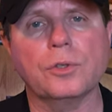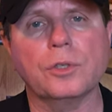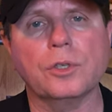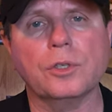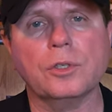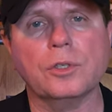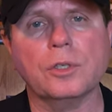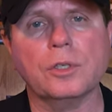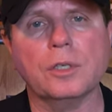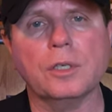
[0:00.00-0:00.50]

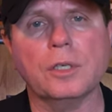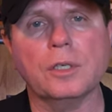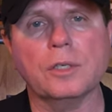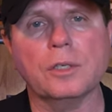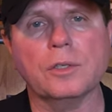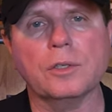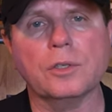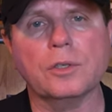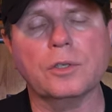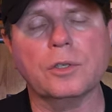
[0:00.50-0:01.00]
This
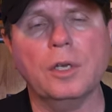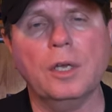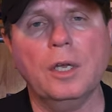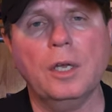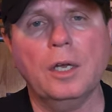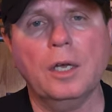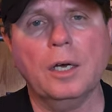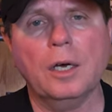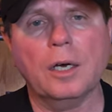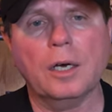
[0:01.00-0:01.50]
is
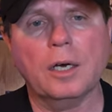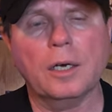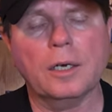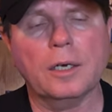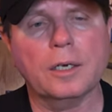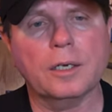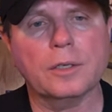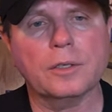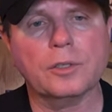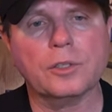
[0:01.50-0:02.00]

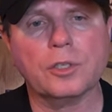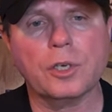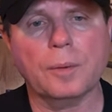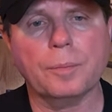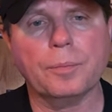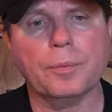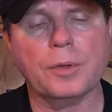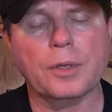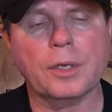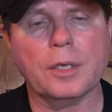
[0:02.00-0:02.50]
uh,
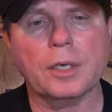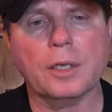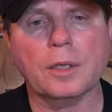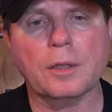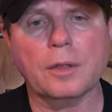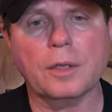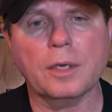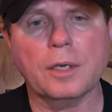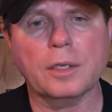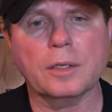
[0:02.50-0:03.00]

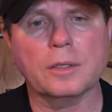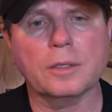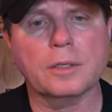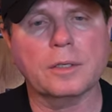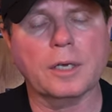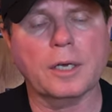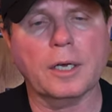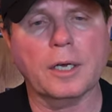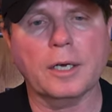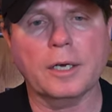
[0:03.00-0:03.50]
something that
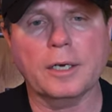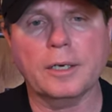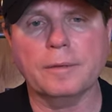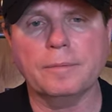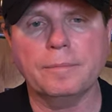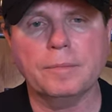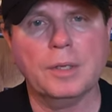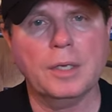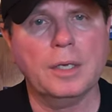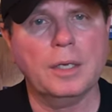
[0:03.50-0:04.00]
uh,
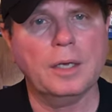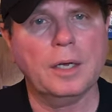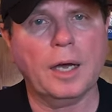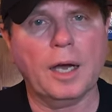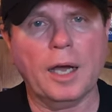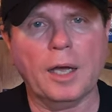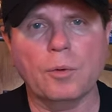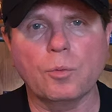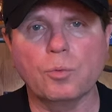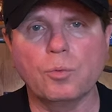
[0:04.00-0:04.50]

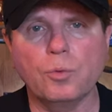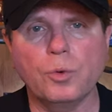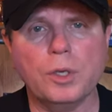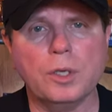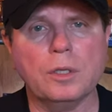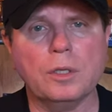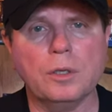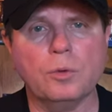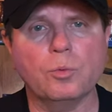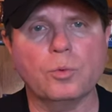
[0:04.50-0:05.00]
I
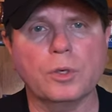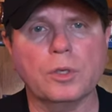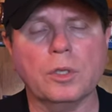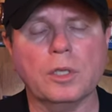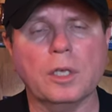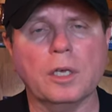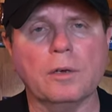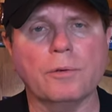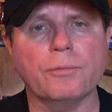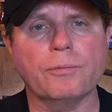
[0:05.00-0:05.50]
really,
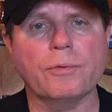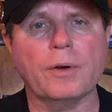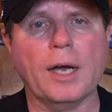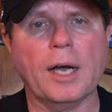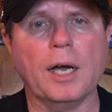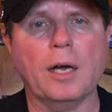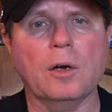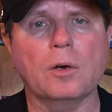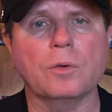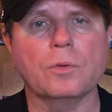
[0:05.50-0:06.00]
really have
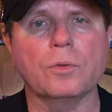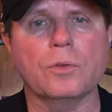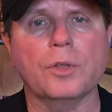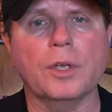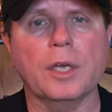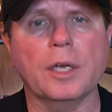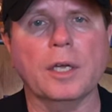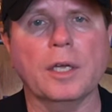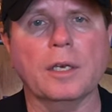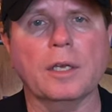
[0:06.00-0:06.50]
found
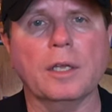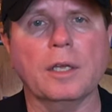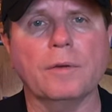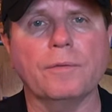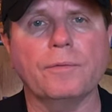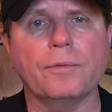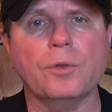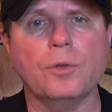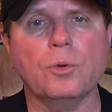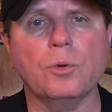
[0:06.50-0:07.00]
that
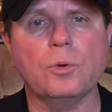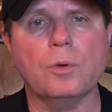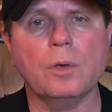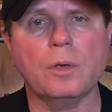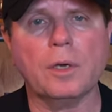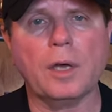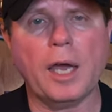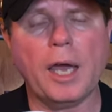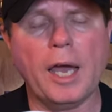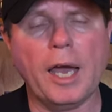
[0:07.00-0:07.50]
if you
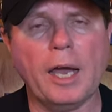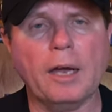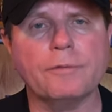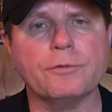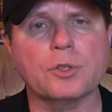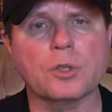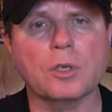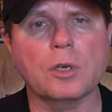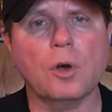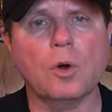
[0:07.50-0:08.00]
have
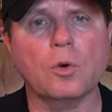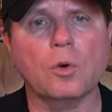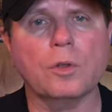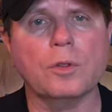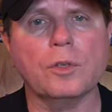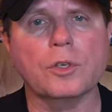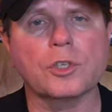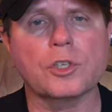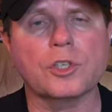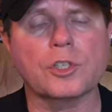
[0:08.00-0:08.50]
to go to
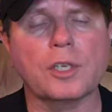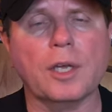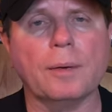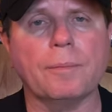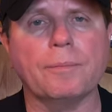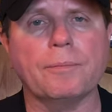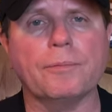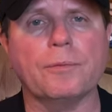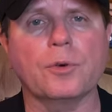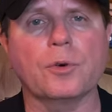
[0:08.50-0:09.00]
this
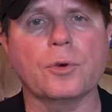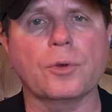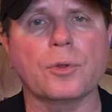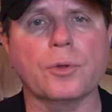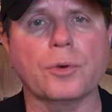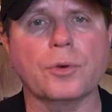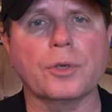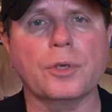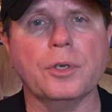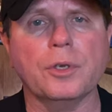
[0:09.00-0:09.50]
step
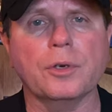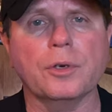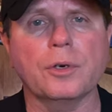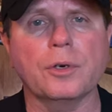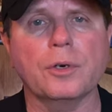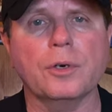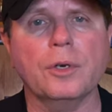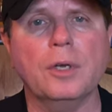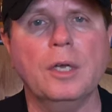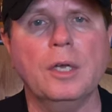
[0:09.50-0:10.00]
further
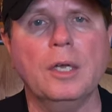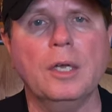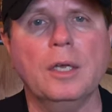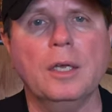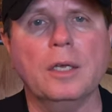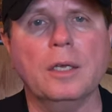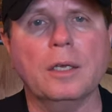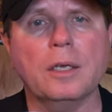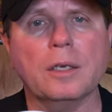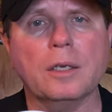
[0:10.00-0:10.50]
here,
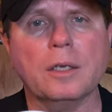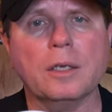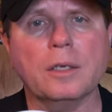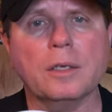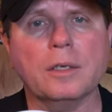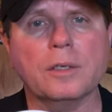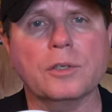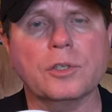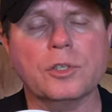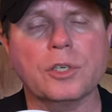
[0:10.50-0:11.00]
it
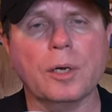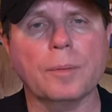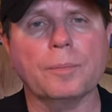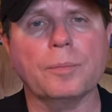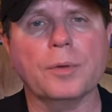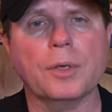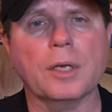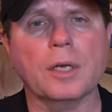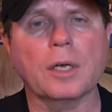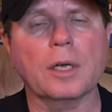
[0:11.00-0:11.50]
is
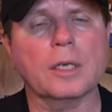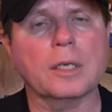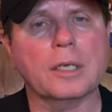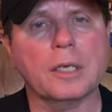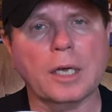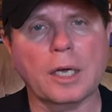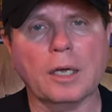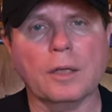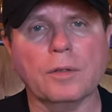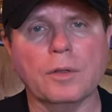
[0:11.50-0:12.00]
something,
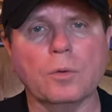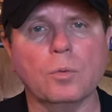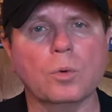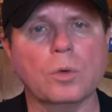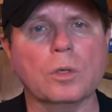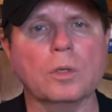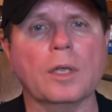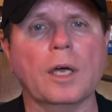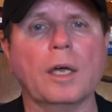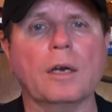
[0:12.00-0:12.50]
again, that
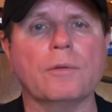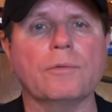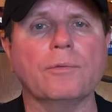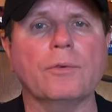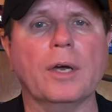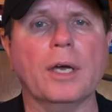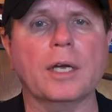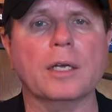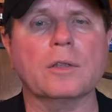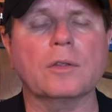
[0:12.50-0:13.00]
will not
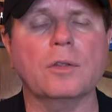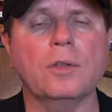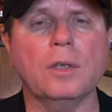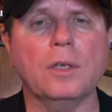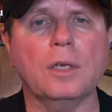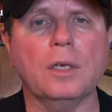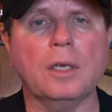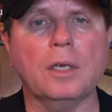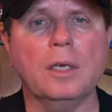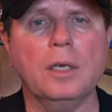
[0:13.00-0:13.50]
affect
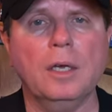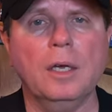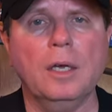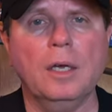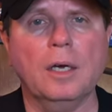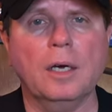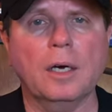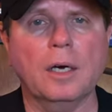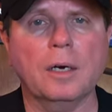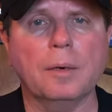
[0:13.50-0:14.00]
the
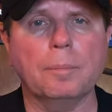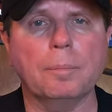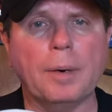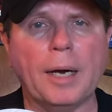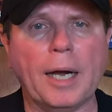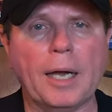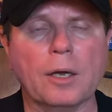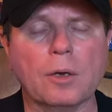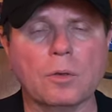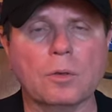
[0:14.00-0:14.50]
uh,
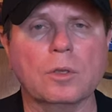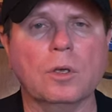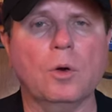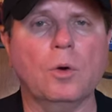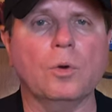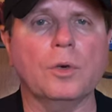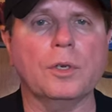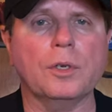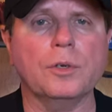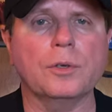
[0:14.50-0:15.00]
bio
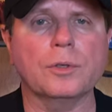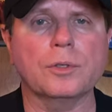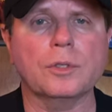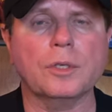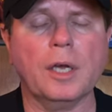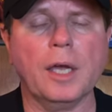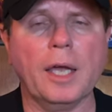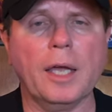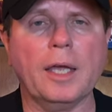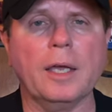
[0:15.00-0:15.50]
load in your
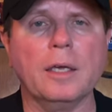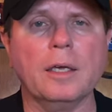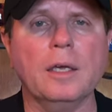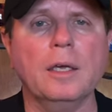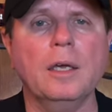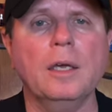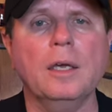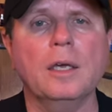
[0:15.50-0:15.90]
tank.